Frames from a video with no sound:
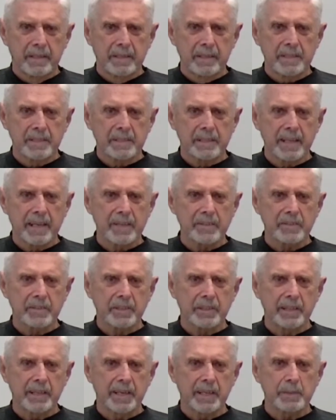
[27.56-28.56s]
This last
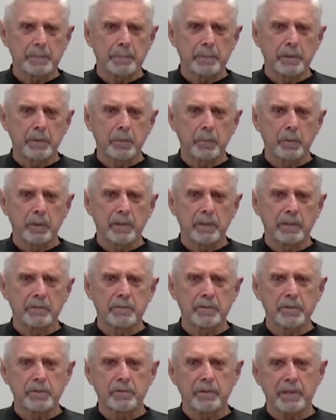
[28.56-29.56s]
year has been one of
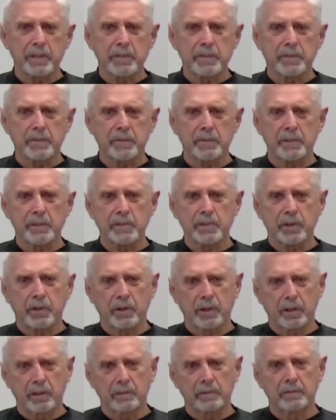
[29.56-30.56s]
stress for us
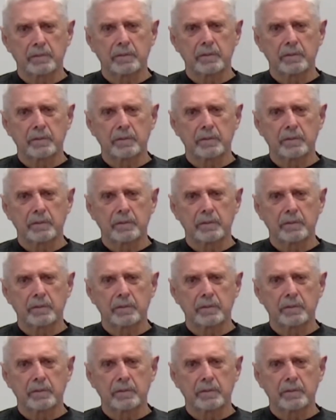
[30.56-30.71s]
all.